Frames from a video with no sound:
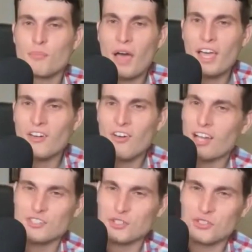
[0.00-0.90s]

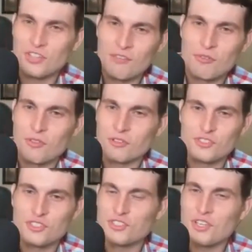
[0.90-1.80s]
biological level,
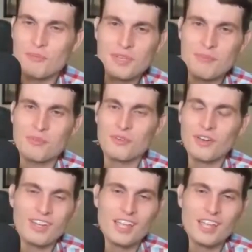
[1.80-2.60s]
there's just some people uh,